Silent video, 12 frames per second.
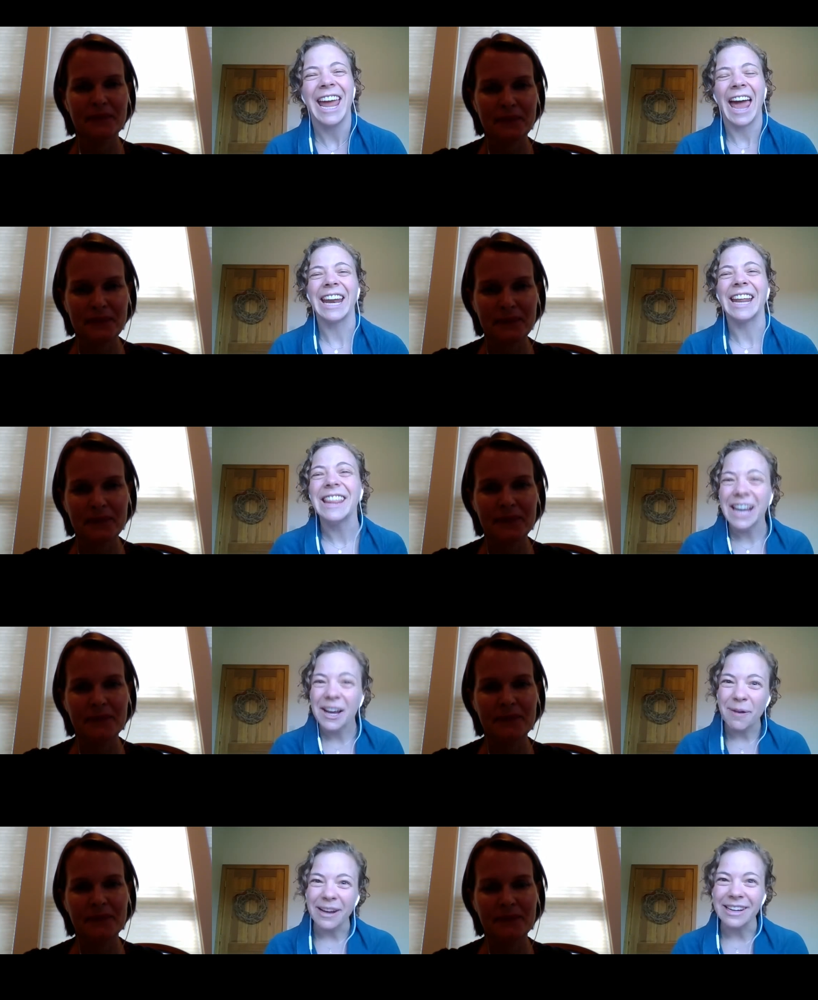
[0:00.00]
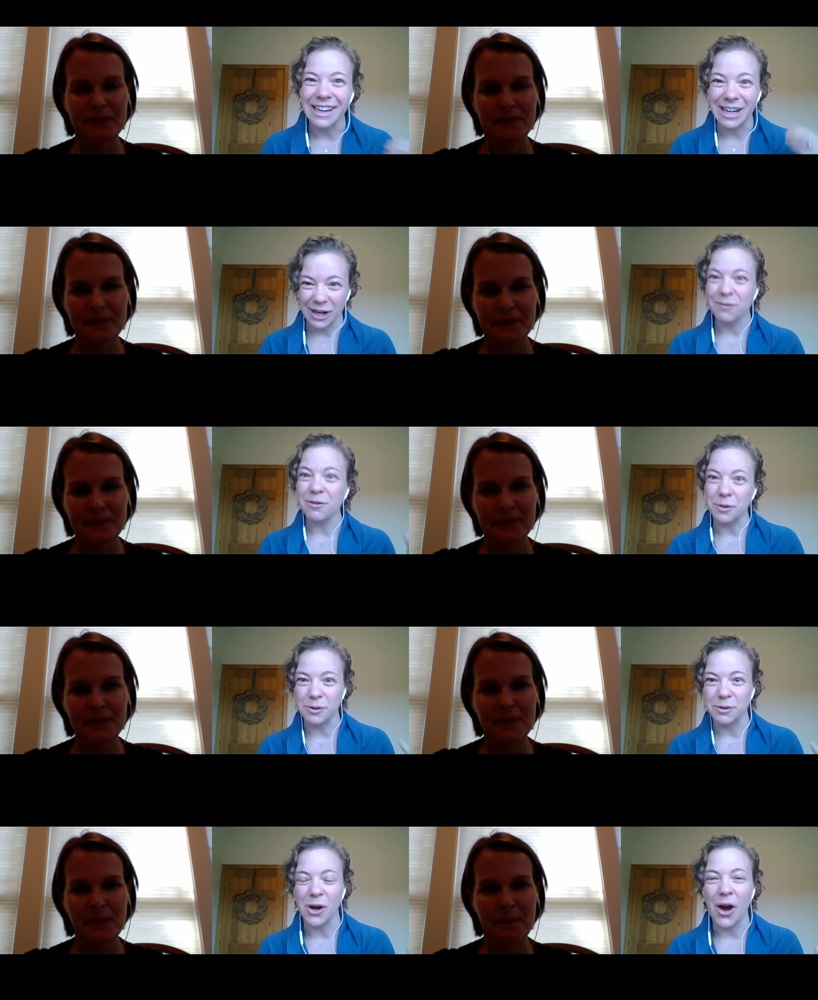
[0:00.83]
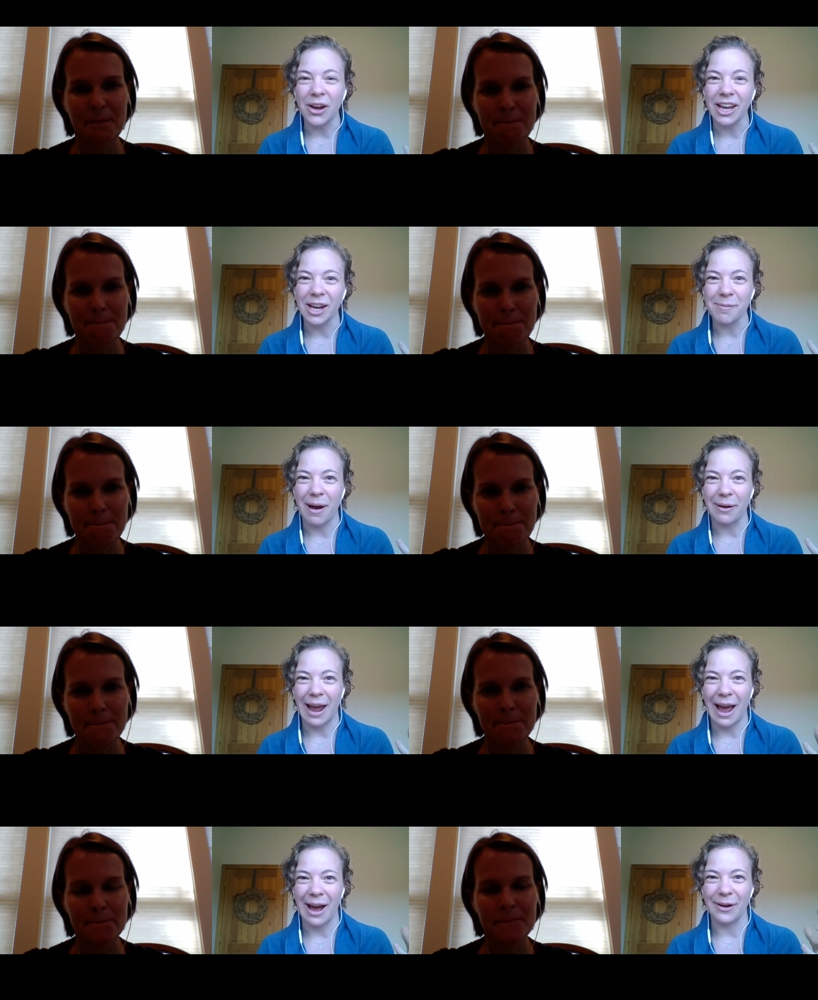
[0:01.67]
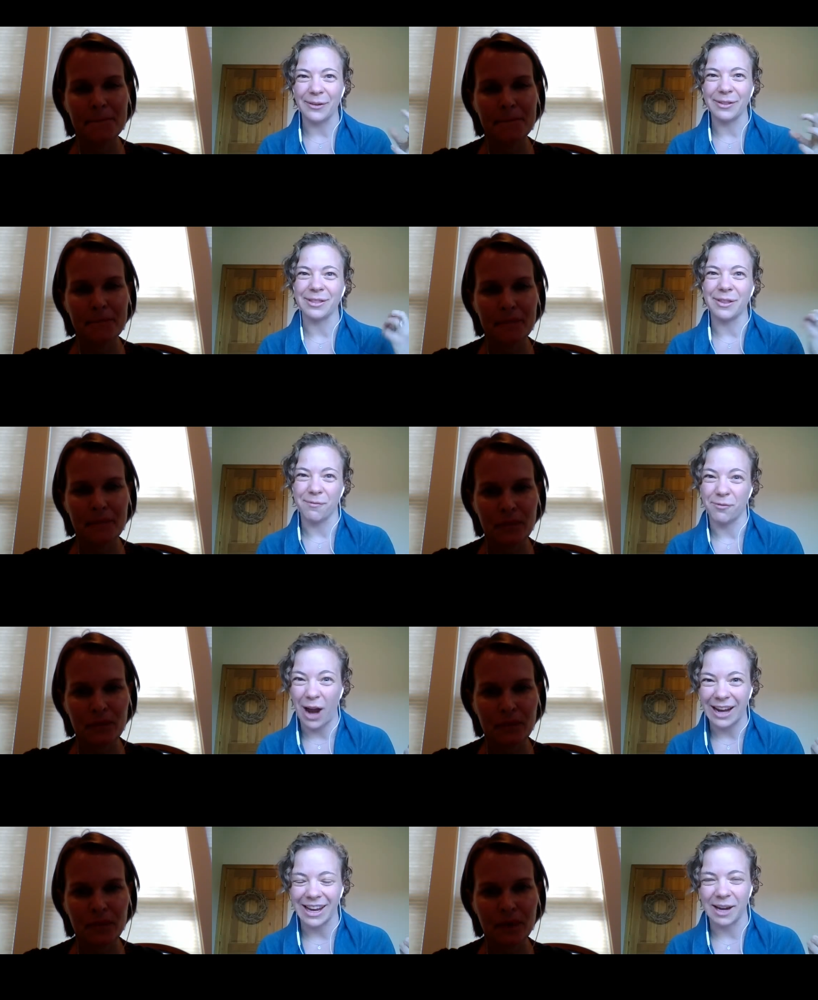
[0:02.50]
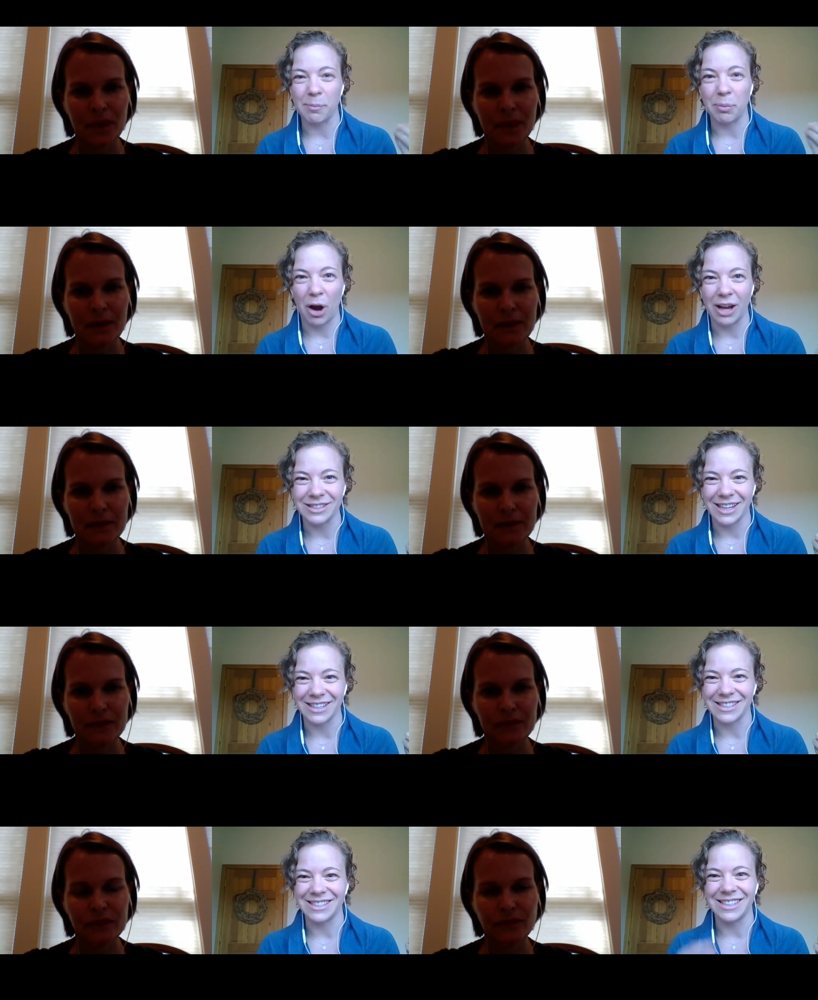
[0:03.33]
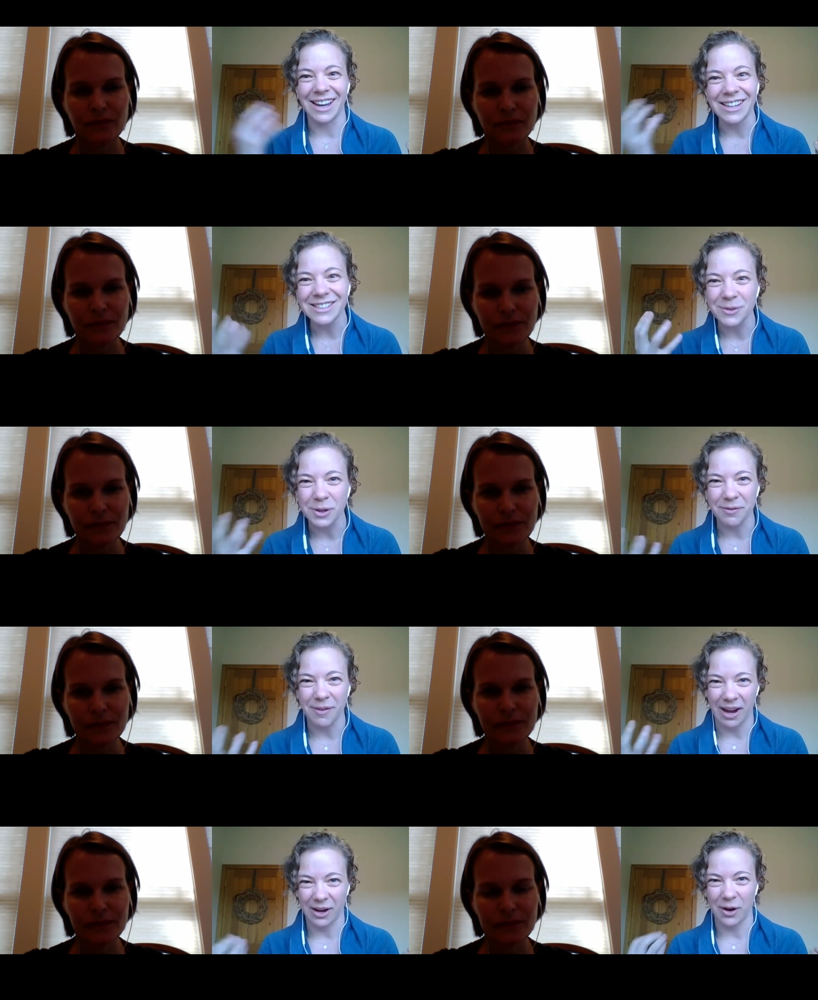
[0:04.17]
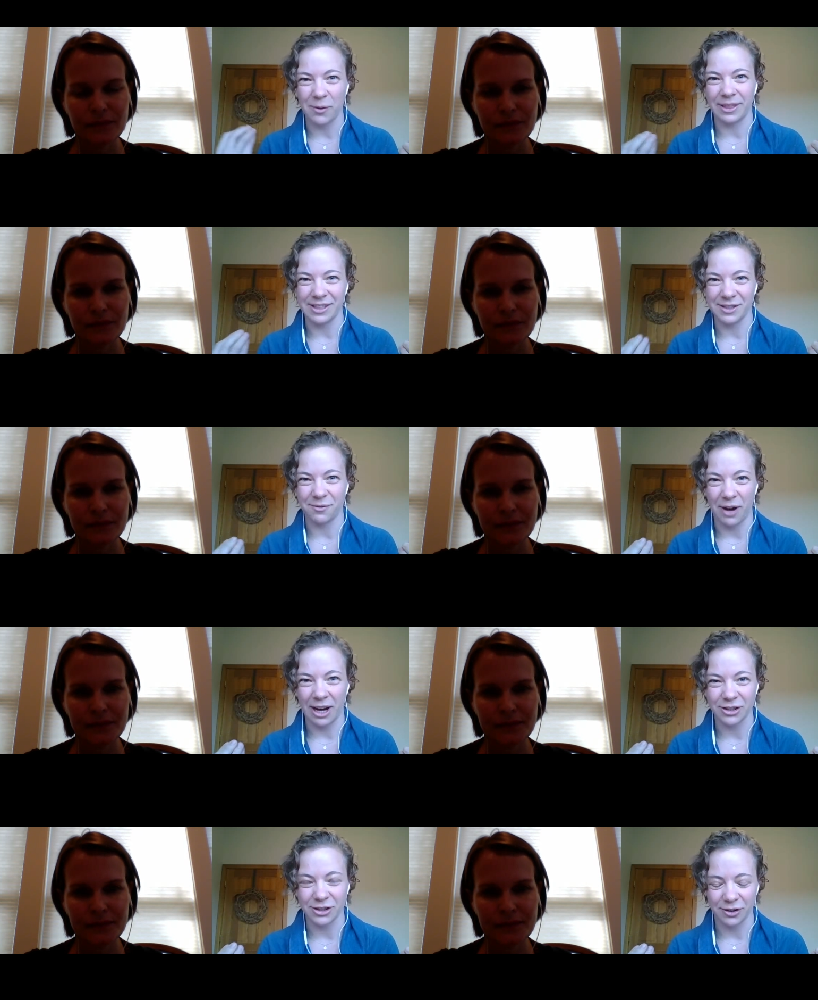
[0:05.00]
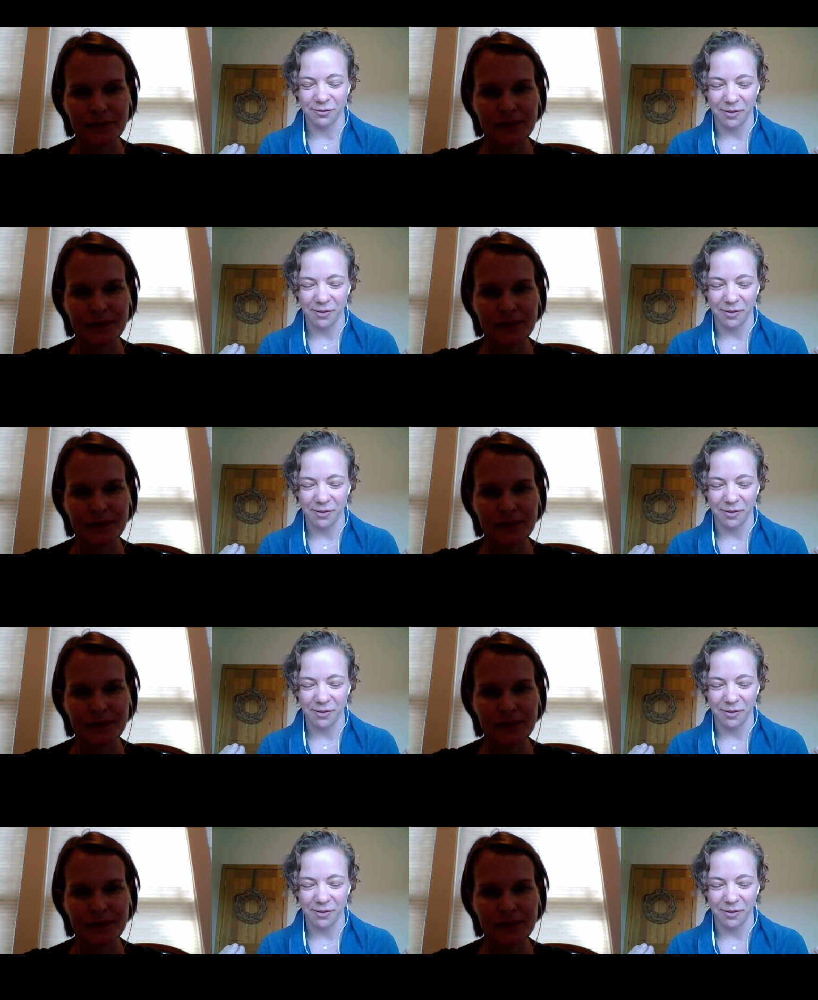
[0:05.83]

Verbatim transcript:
Speaker 1: And I think I read in an interview you talking about how the fracking process does sort of echo with this fractured